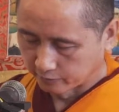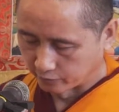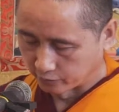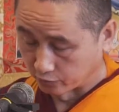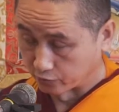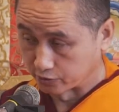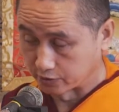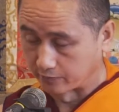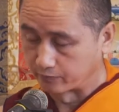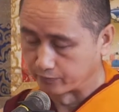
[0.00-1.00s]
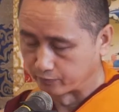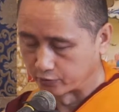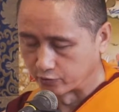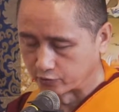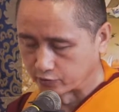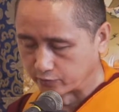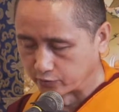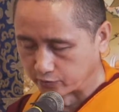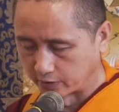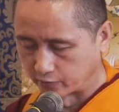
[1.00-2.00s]
for those some for those of
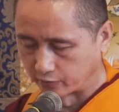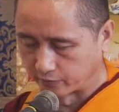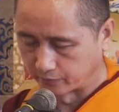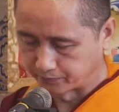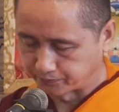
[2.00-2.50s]
you that who